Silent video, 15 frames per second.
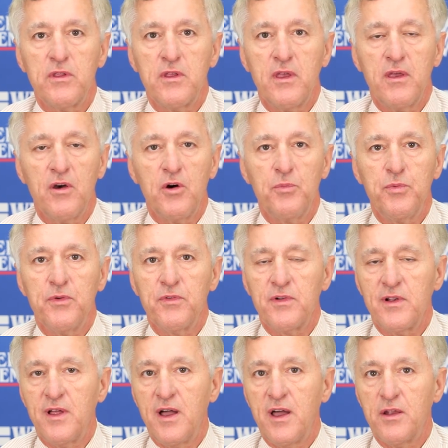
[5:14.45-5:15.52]
the help of a
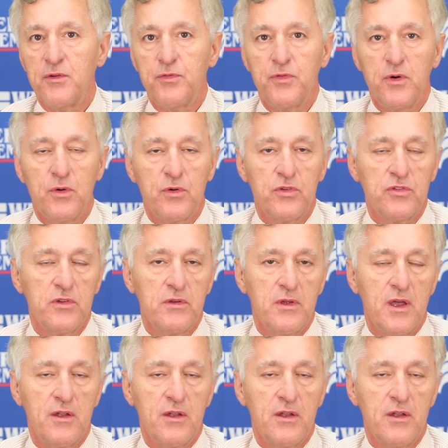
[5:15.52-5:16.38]
lot of folks